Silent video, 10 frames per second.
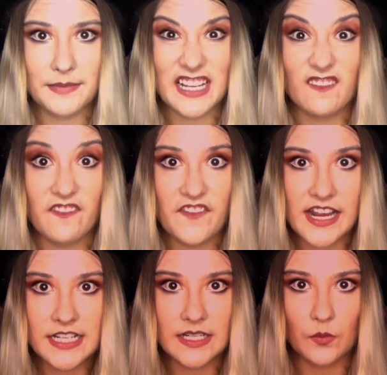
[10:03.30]
be
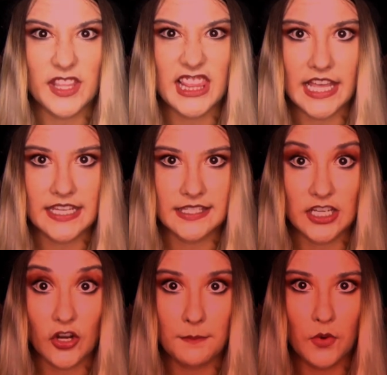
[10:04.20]
infected with lice
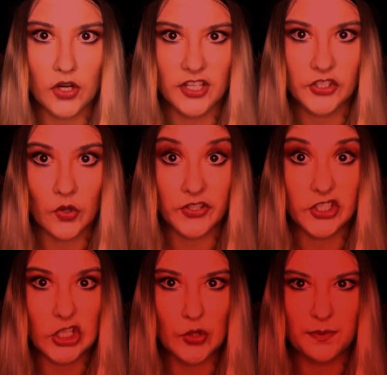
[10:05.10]
and your immortal soul
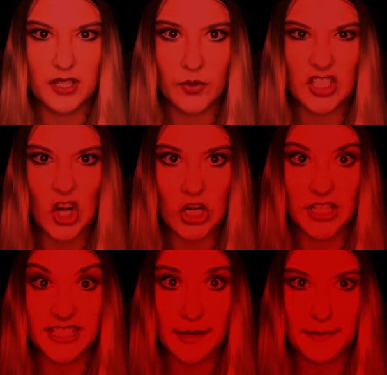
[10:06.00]
doomed to
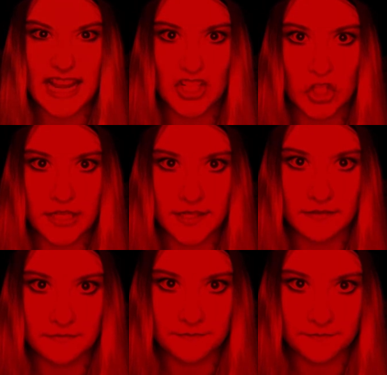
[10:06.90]
eternal damnation.
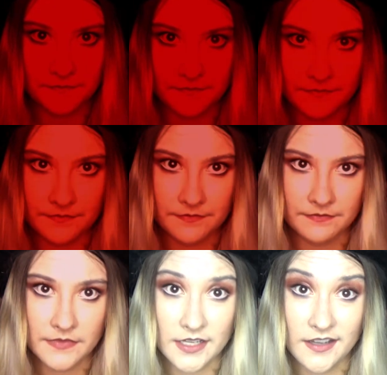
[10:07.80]

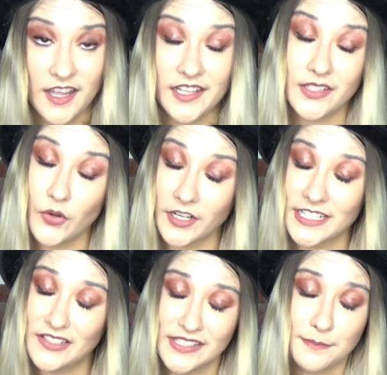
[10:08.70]
Nor
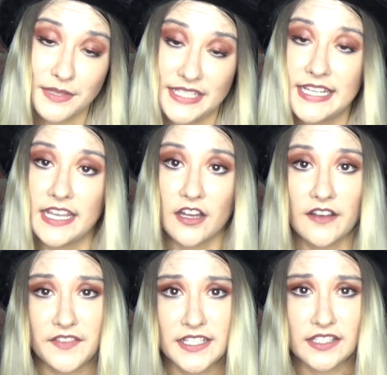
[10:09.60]
can you simply take
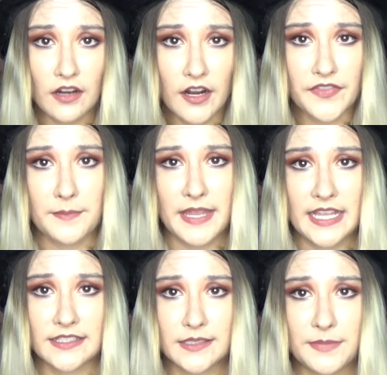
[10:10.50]
off and discard the
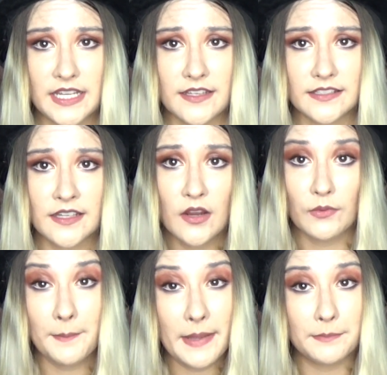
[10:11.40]
pants, because
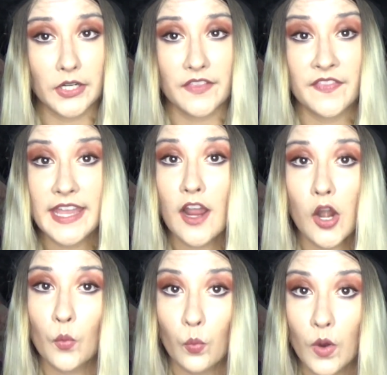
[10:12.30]
remember, they
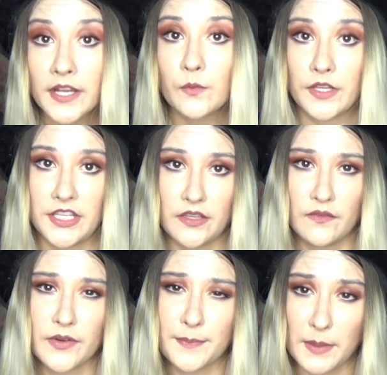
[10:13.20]
are one with you
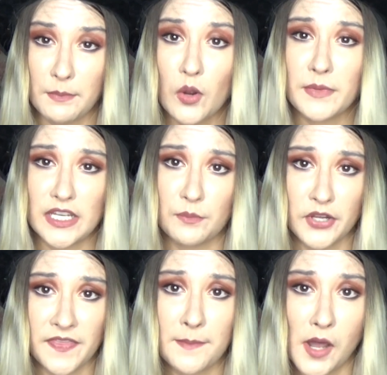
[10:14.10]
from the moment you
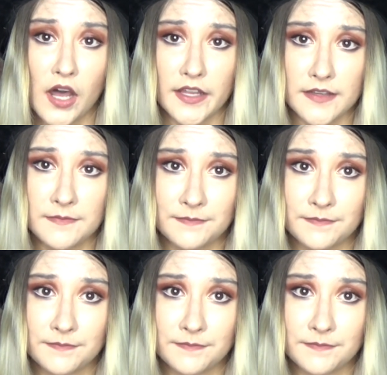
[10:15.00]
put them on.